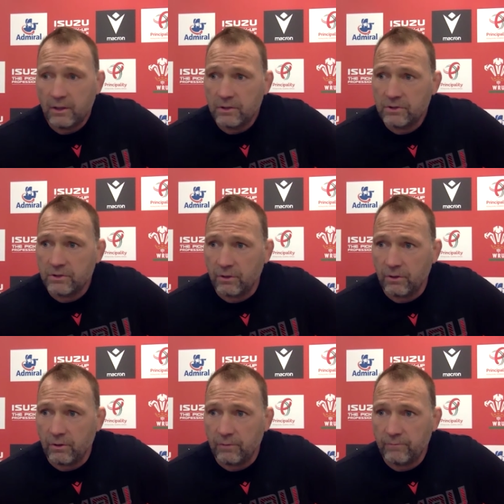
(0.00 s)

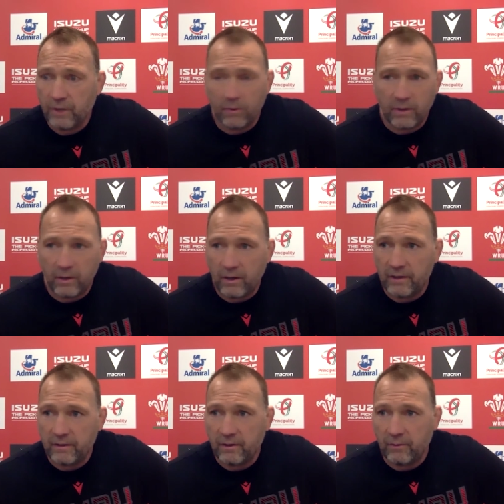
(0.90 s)
So you know, I, I
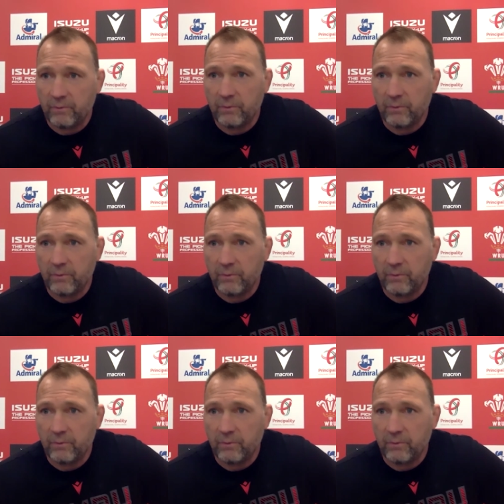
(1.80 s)
you know we,